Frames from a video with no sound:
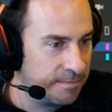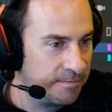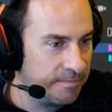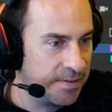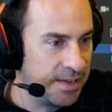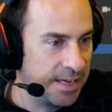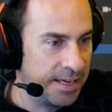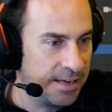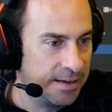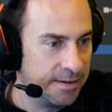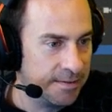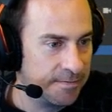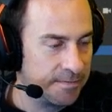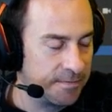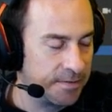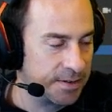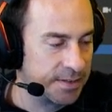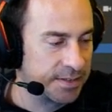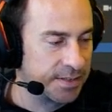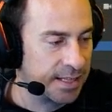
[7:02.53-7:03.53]
V
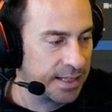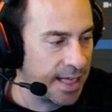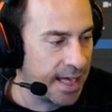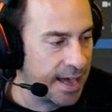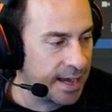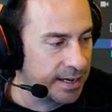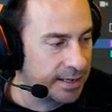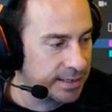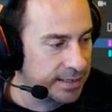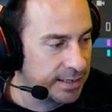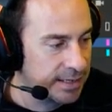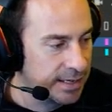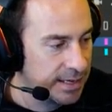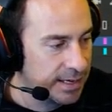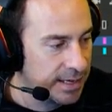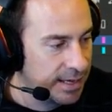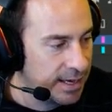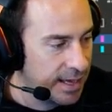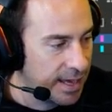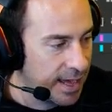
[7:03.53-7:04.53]
for select,
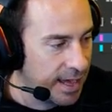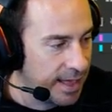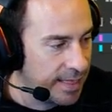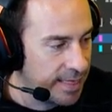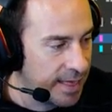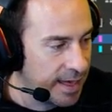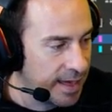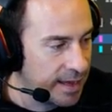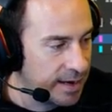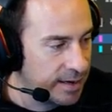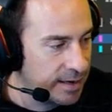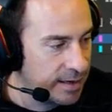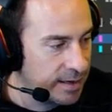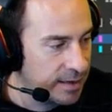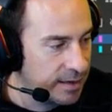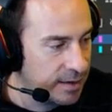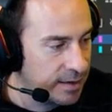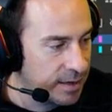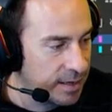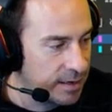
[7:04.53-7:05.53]
and then
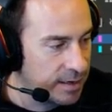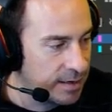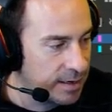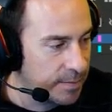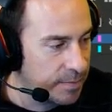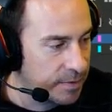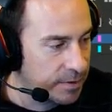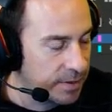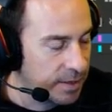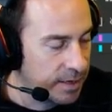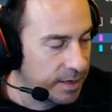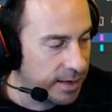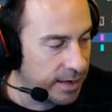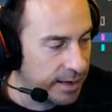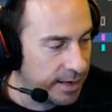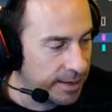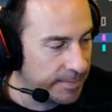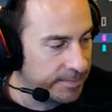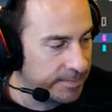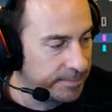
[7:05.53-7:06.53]
you can double click
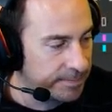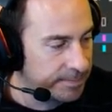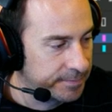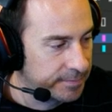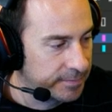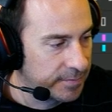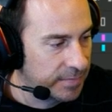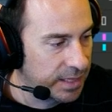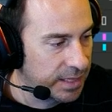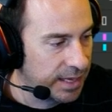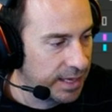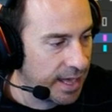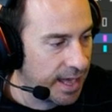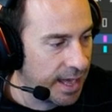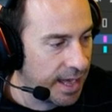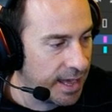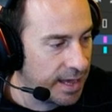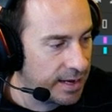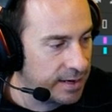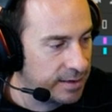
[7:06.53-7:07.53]
on it.
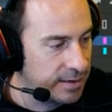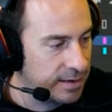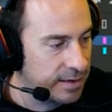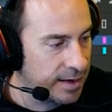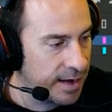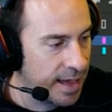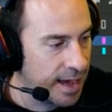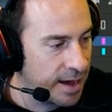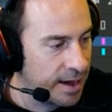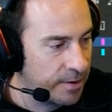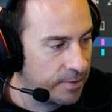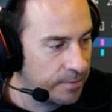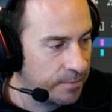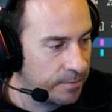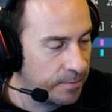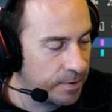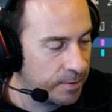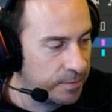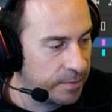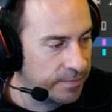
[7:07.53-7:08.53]
And now
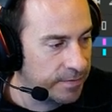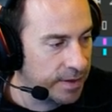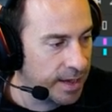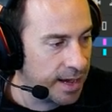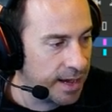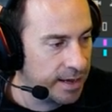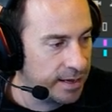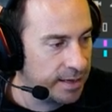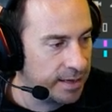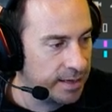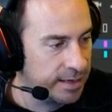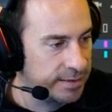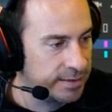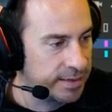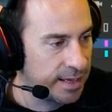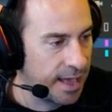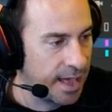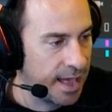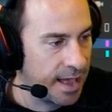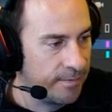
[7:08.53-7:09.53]
what we've got
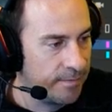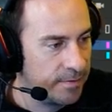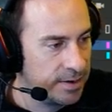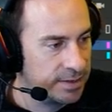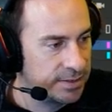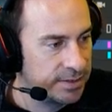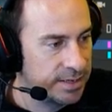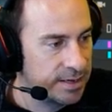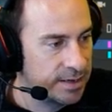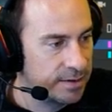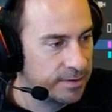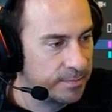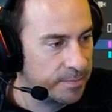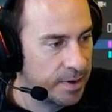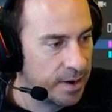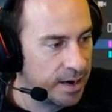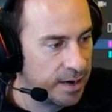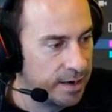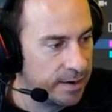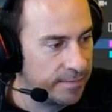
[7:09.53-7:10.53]
is every single
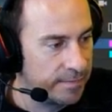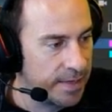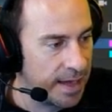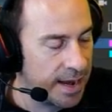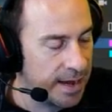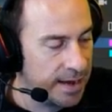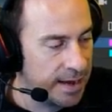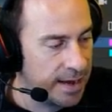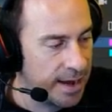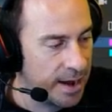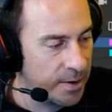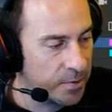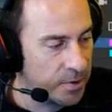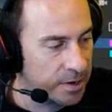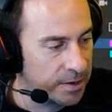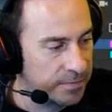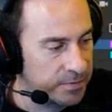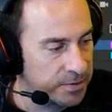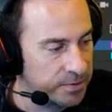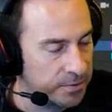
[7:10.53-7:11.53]
part of that
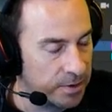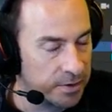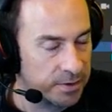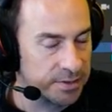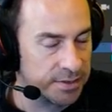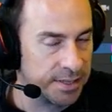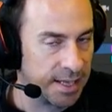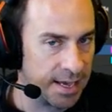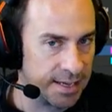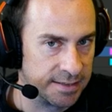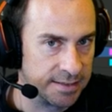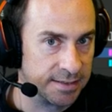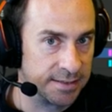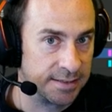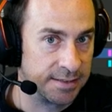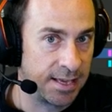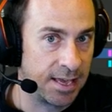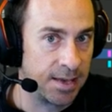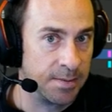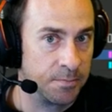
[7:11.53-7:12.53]
network of strokes that has the
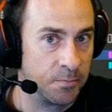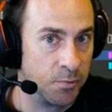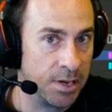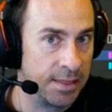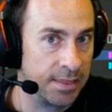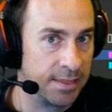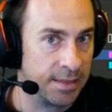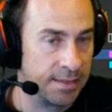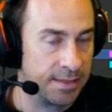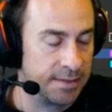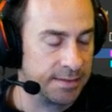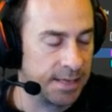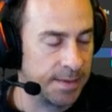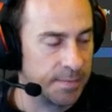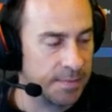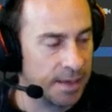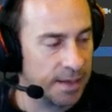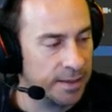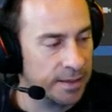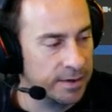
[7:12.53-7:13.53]
same width and the
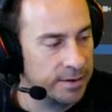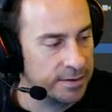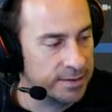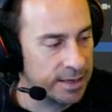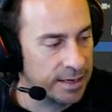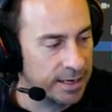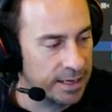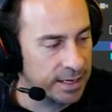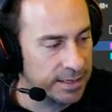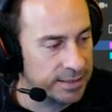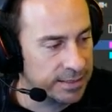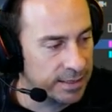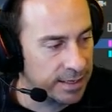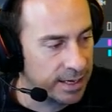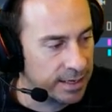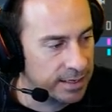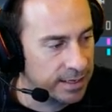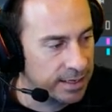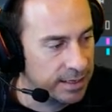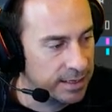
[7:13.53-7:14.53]
same color is going to get
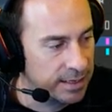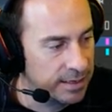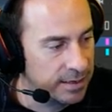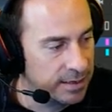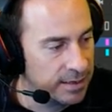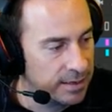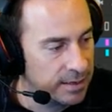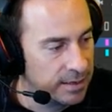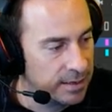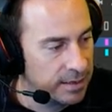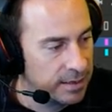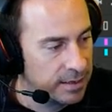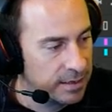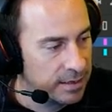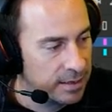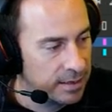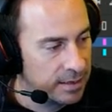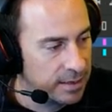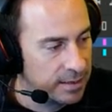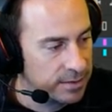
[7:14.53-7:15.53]
selected.
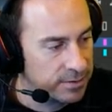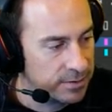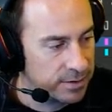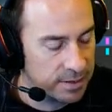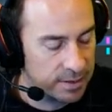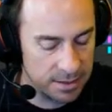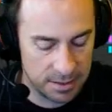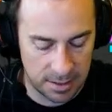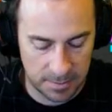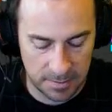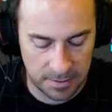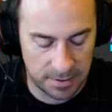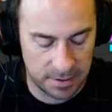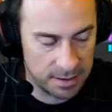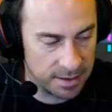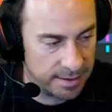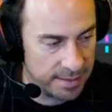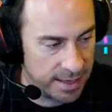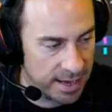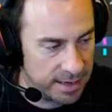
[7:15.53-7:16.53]
And so you can double
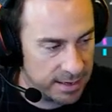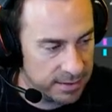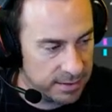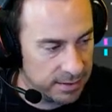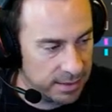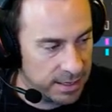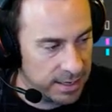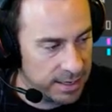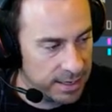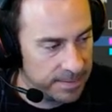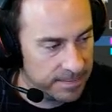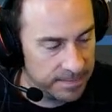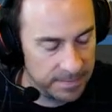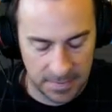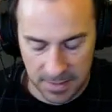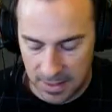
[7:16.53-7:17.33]
click on that and delete it.